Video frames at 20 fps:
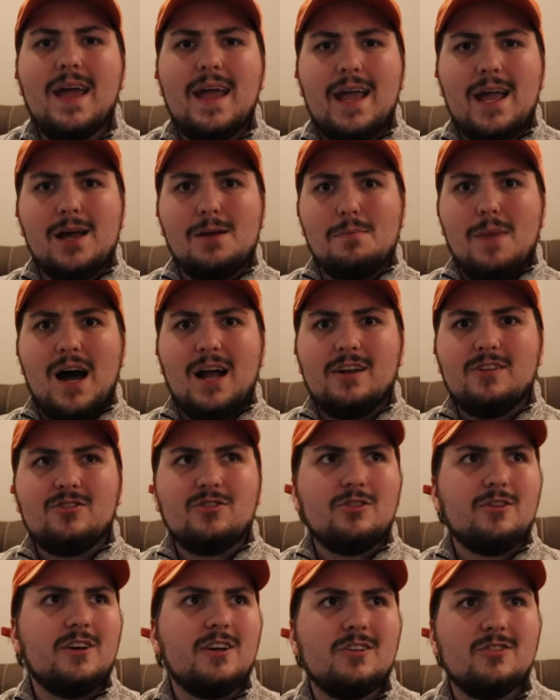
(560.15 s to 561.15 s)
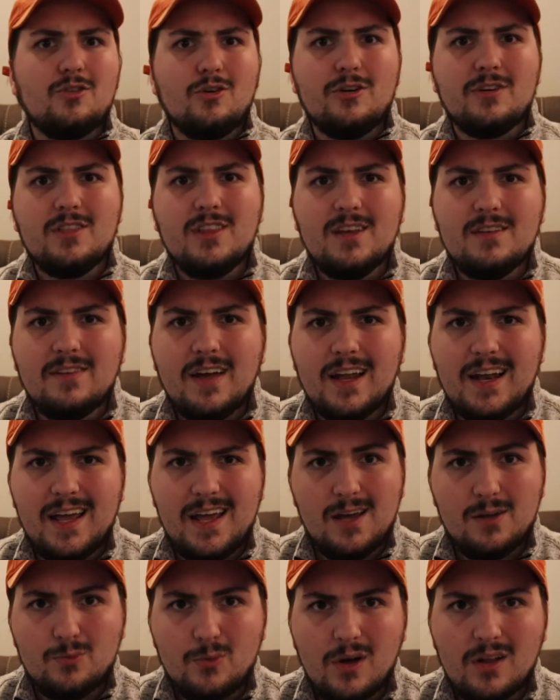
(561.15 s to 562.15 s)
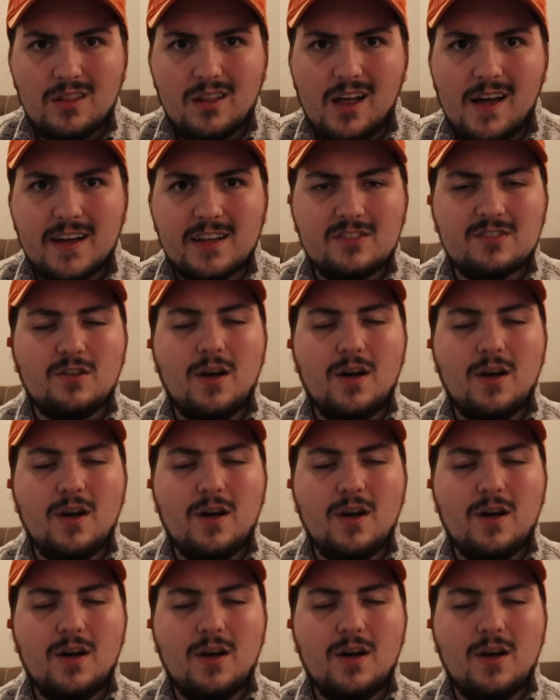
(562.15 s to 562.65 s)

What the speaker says: and monitor it during the event and run lights.